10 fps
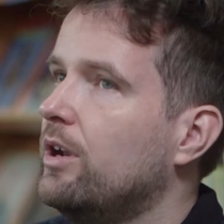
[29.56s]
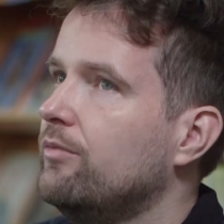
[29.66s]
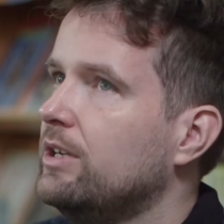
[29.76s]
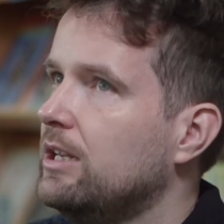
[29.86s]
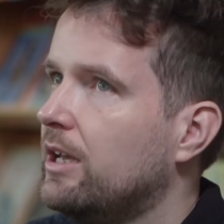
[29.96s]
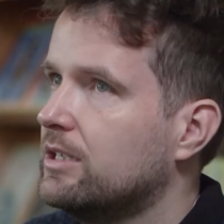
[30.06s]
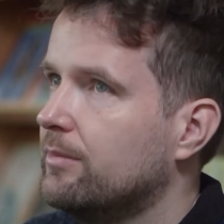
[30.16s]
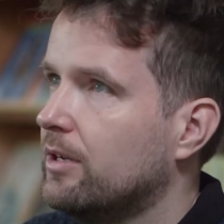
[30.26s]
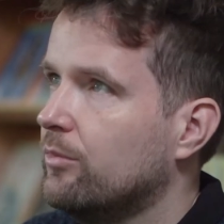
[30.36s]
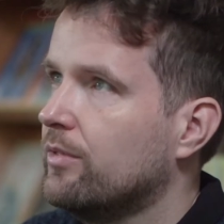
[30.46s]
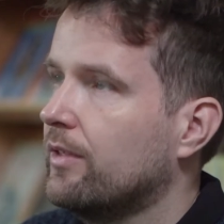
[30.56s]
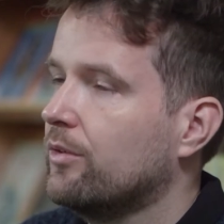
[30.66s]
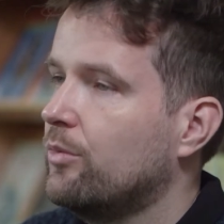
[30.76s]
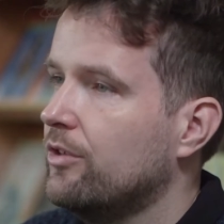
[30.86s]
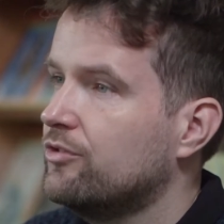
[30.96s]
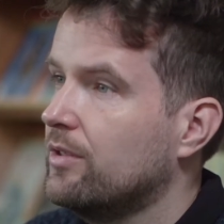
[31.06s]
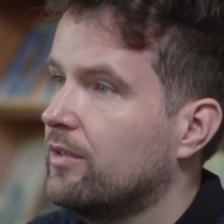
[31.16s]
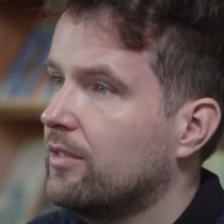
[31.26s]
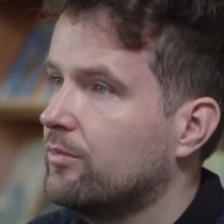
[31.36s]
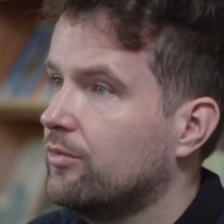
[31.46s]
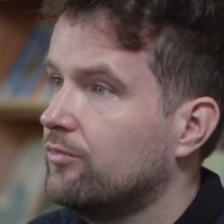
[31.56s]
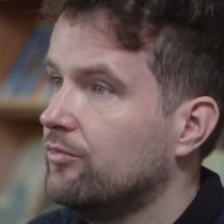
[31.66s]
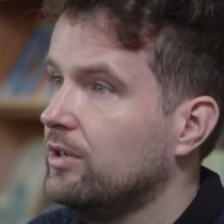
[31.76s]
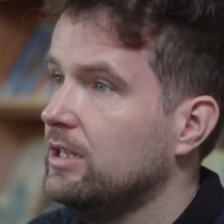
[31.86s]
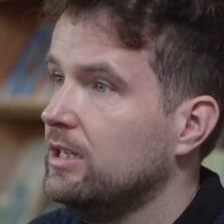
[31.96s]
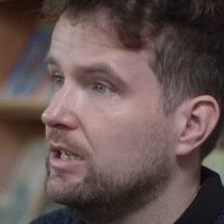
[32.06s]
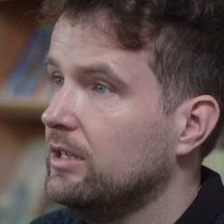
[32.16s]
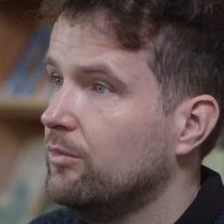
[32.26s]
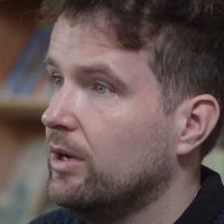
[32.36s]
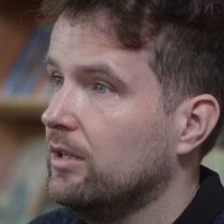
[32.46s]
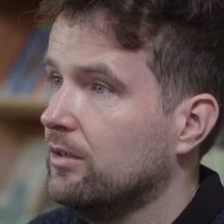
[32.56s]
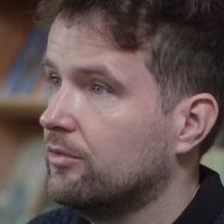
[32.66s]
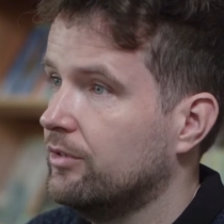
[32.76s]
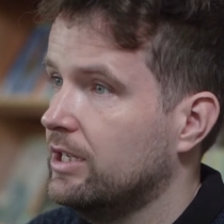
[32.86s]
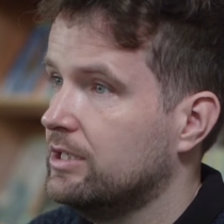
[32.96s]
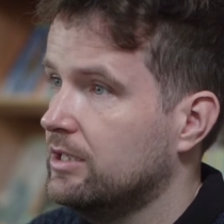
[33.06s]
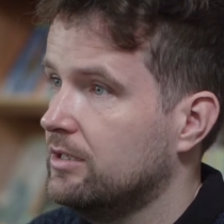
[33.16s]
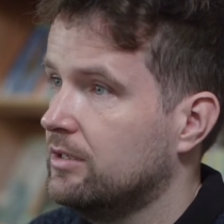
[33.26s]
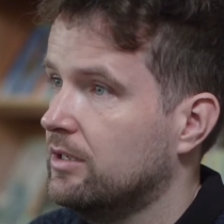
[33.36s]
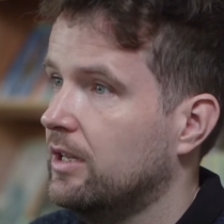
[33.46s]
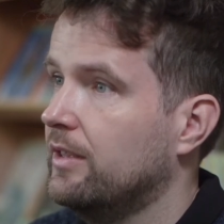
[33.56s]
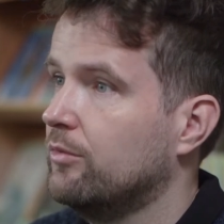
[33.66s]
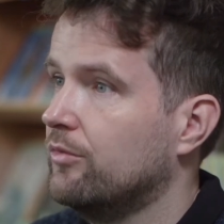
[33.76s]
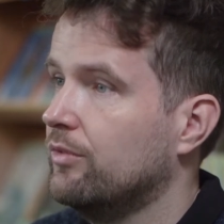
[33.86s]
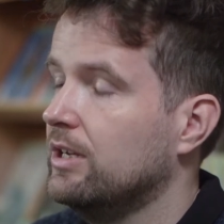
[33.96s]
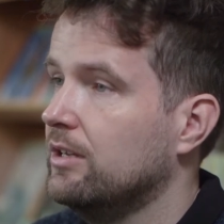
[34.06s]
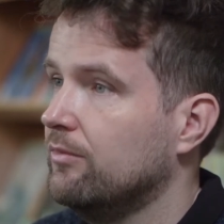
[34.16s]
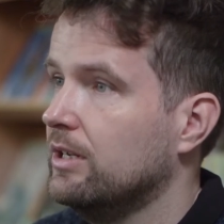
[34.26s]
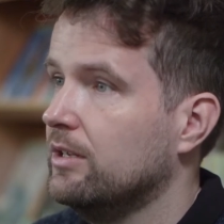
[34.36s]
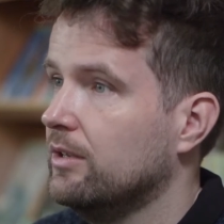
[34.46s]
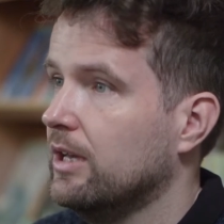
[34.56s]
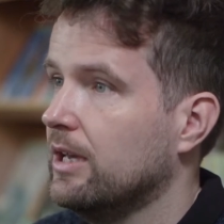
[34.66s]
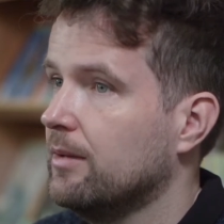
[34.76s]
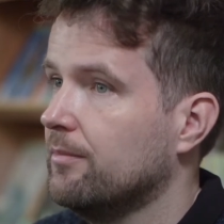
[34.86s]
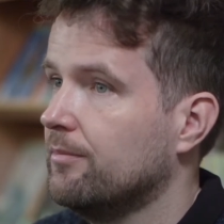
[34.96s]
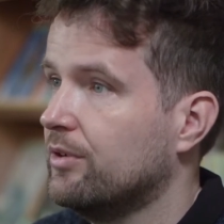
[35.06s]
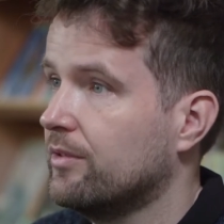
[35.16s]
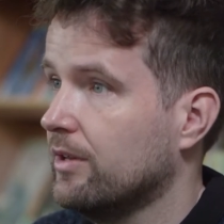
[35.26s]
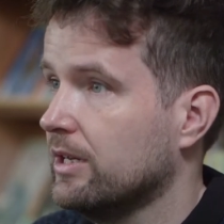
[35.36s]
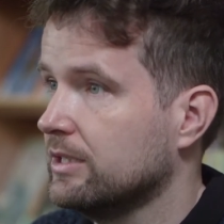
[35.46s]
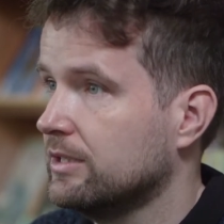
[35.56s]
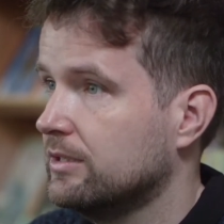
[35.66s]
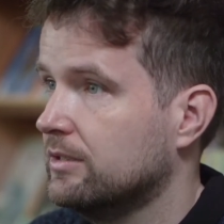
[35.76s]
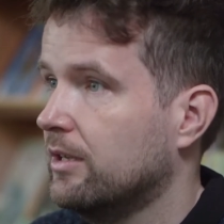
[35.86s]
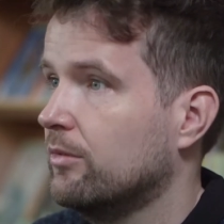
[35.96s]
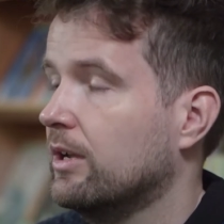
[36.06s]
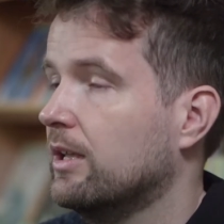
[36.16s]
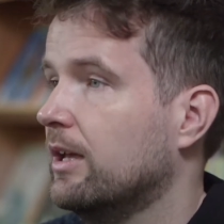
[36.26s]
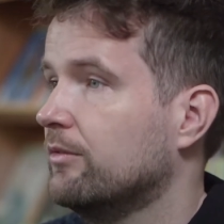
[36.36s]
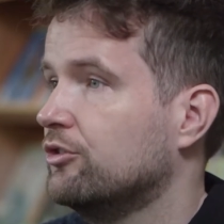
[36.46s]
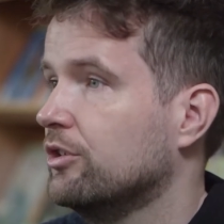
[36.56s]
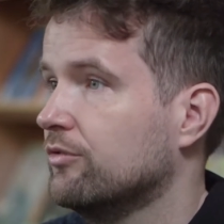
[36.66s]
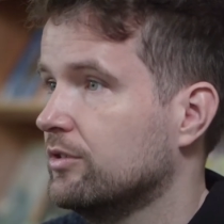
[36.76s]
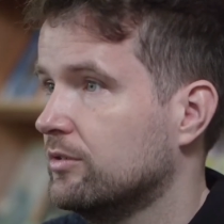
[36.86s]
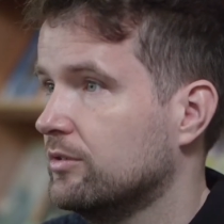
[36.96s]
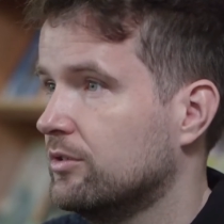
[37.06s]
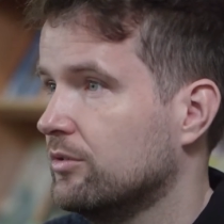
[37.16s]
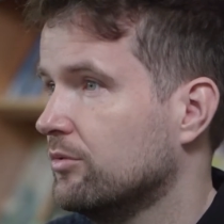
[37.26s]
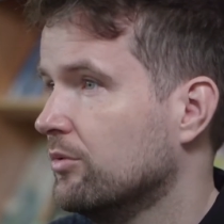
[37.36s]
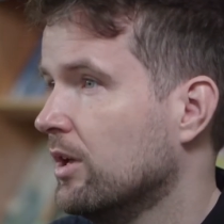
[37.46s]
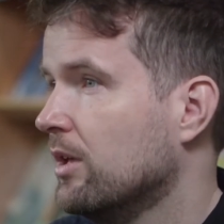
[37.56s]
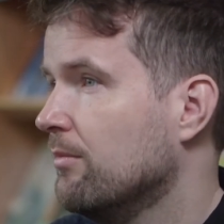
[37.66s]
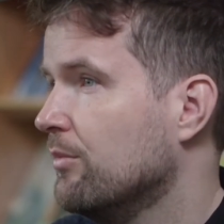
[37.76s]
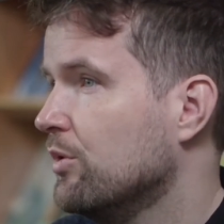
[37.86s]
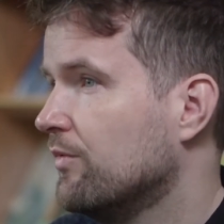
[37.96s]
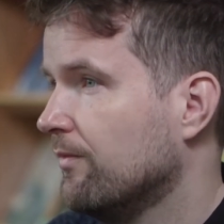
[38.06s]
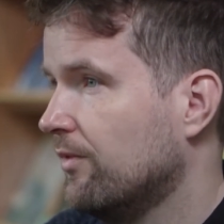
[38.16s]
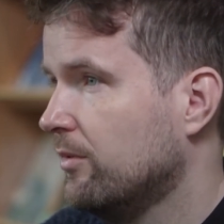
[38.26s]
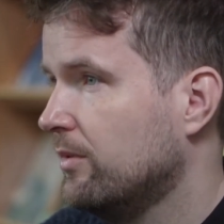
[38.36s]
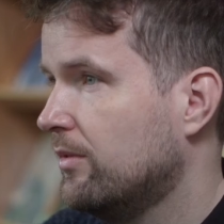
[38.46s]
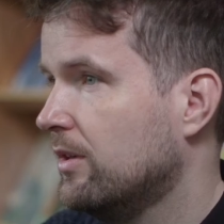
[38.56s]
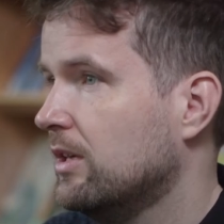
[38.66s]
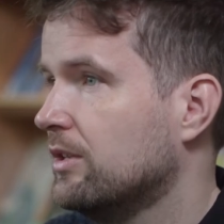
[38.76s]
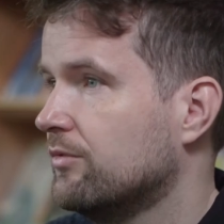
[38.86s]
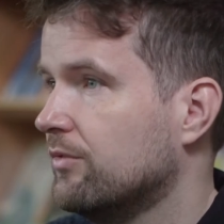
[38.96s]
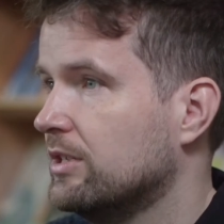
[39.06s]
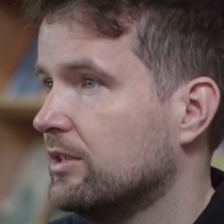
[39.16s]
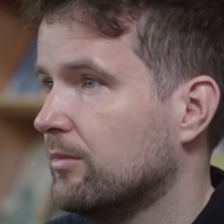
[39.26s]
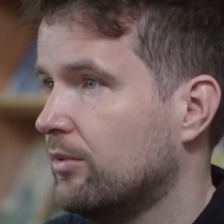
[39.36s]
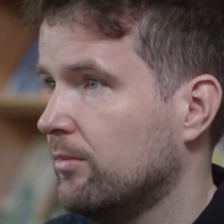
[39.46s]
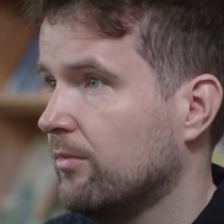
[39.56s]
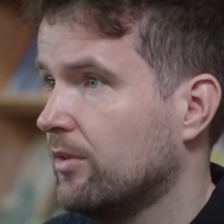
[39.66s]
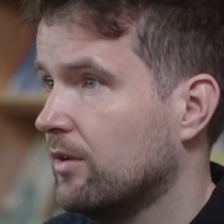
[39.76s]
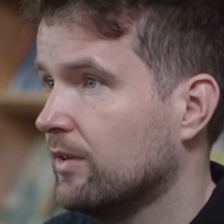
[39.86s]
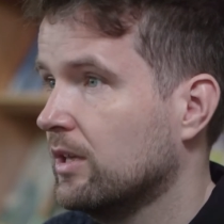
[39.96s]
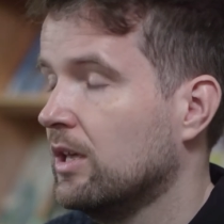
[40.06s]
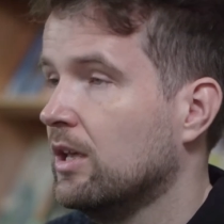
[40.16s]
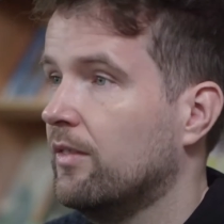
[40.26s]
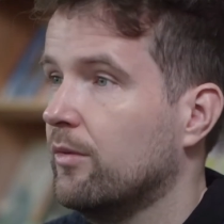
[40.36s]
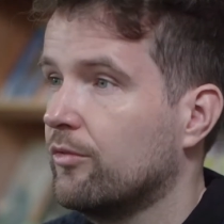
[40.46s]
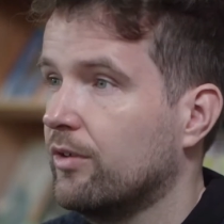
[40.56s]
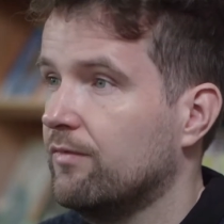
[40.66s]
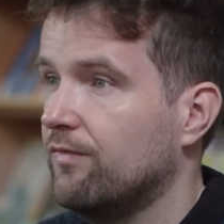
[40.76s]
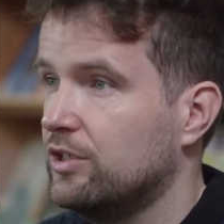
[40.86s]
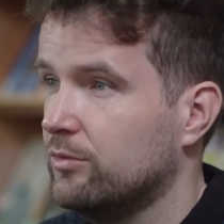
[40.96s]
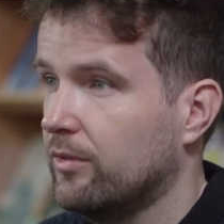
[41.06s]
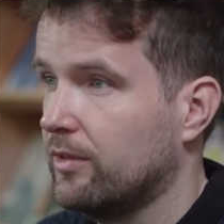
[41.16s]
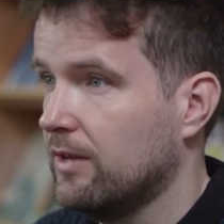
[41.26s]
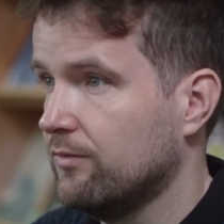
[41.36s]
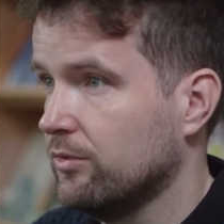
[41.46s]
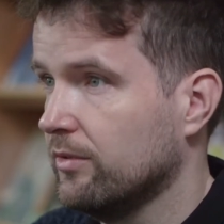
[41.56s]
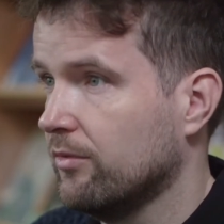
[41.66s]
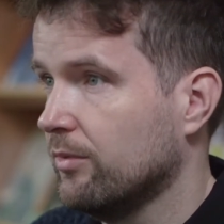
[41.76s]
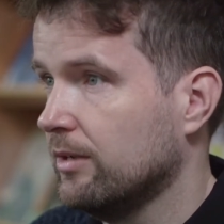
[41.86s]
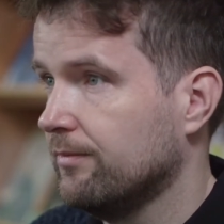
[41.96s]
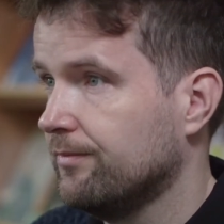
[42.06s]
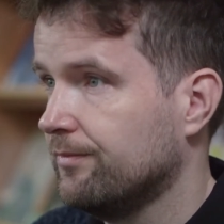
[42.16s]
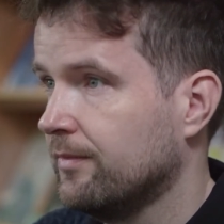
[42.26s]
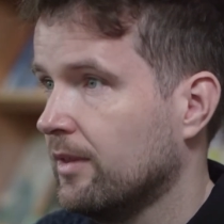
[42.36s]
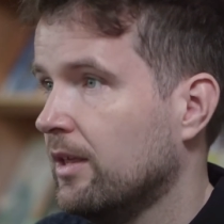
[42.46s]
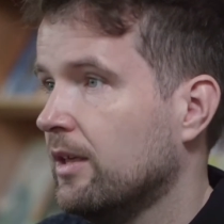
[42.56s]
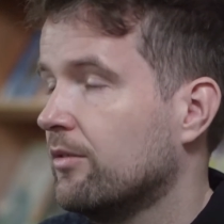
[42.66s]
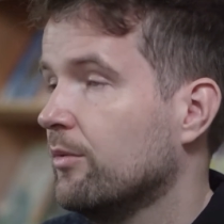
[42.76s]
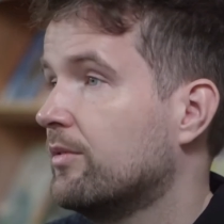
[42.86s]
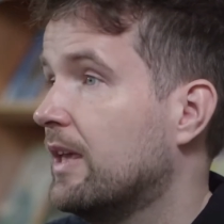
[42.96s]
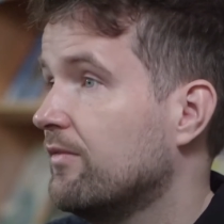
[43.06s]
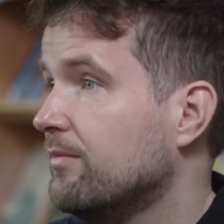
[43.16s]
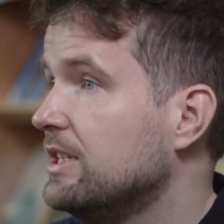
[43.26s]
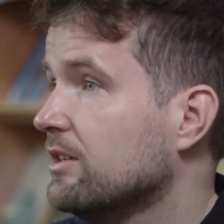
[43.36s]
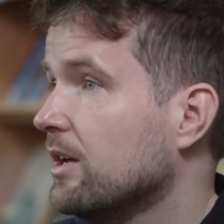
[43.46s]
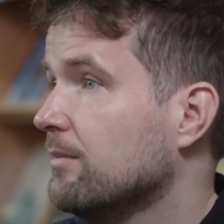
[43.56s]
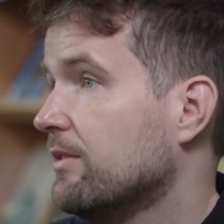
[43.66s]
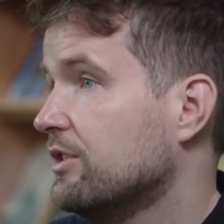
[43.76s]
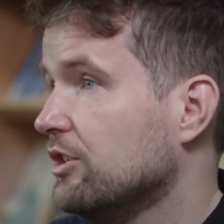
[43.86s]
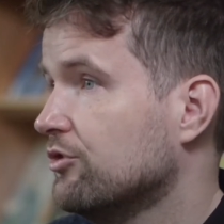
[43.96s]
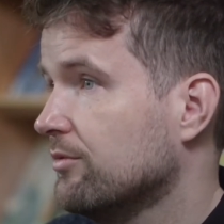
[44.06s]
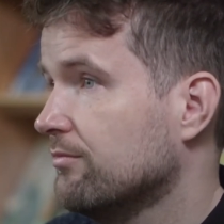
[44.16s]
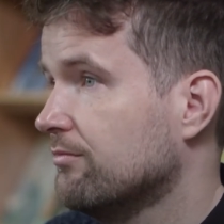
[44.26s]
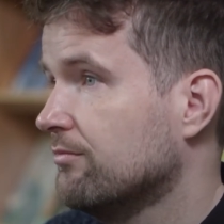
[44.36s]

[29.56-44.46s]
I really liked about it was that the question sets were really well created and they were really precise. They were allowed the children to move from fluency into reasoning and problem solving. There was great visual scaffolds as well. So it saves me time as a teacher.